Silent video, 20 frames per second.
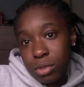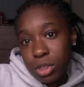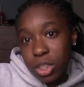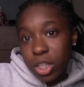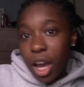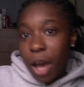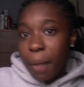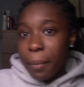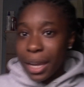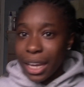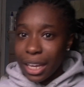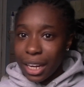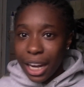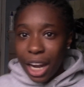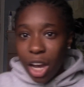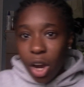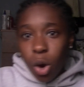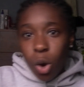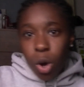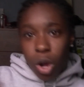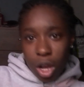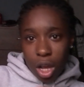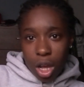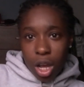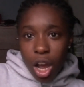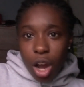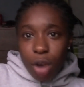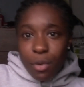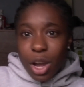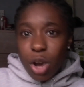you know what I mean? A little
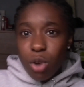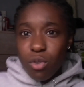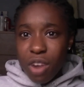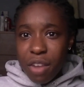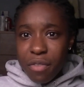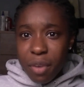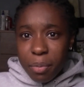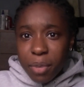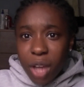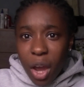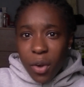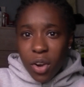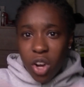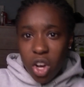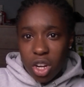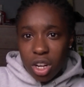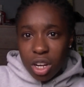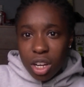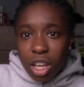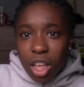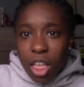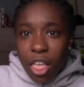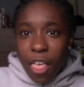a little rhythm going on.